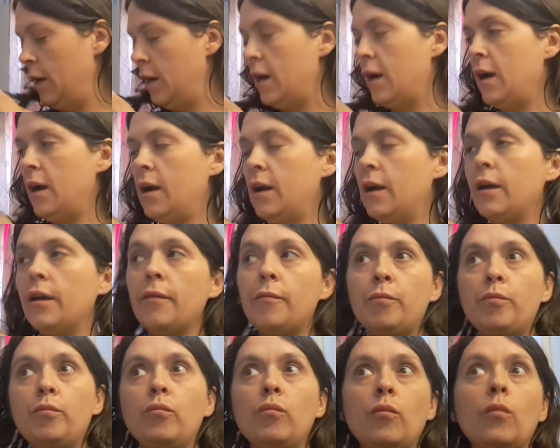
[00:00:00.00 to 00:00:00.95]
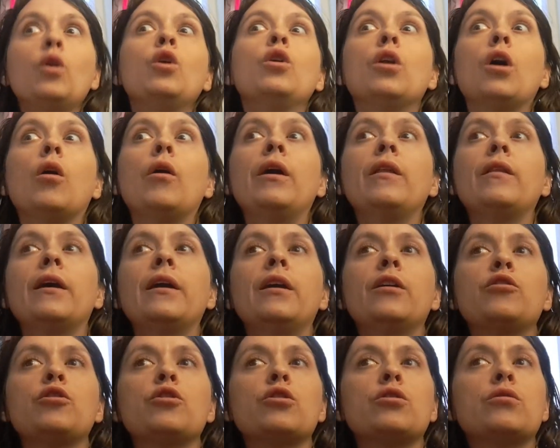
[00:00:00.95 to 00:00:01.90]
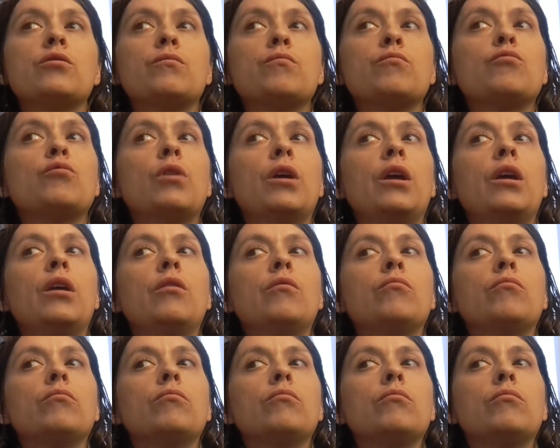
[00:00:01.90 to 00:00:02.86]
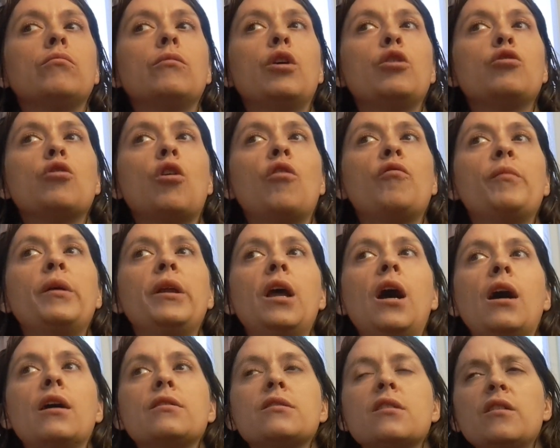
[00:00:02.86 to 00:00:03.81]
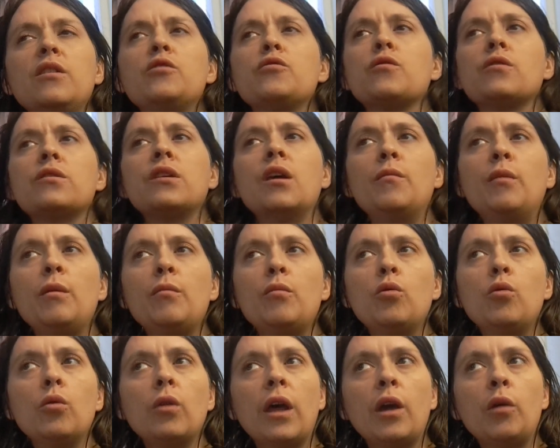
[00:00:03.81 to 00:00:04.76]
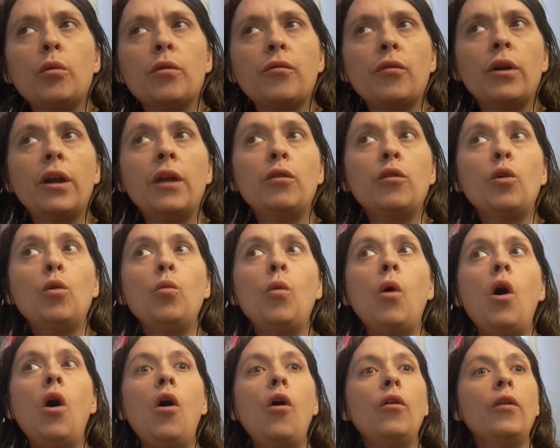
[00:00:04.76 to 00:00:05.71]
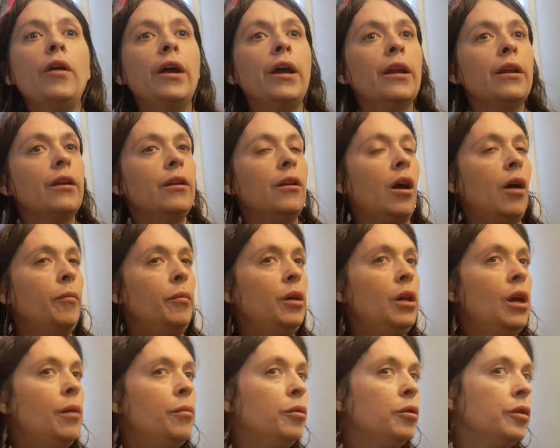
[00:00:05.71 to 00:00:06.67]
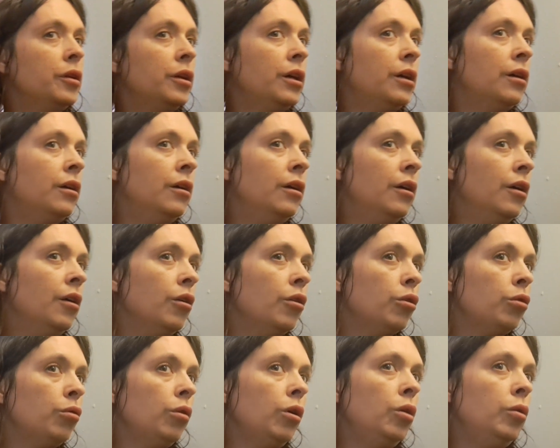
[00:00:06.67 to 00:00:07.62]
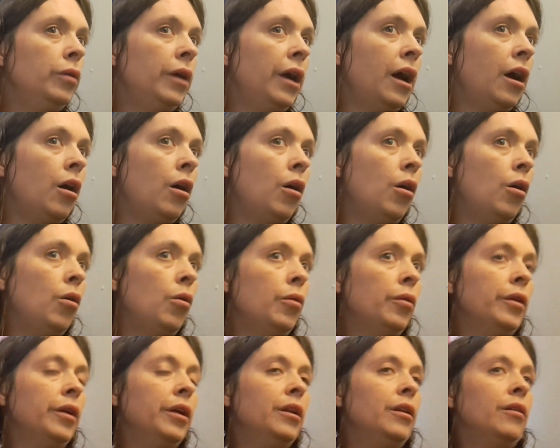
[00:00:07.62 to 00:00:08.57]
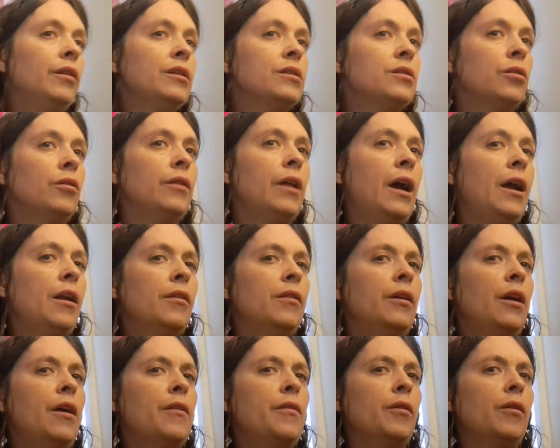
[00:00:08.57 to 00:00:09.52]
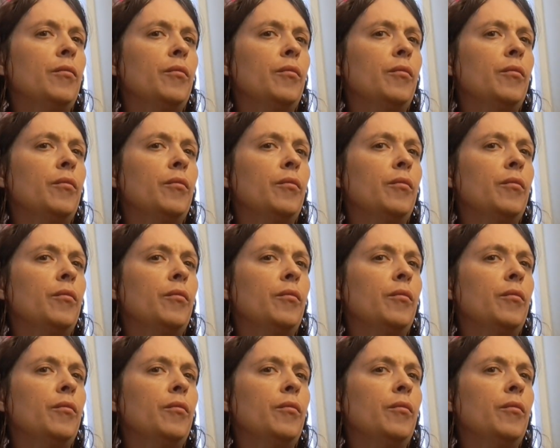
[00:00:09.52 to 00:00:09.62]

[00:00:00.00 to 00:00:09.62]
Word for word: Uh, you know, it like, it just, it it drove me nuts. And these are the same people who like would forget their wallet and not be able to throw down and this or that or the other.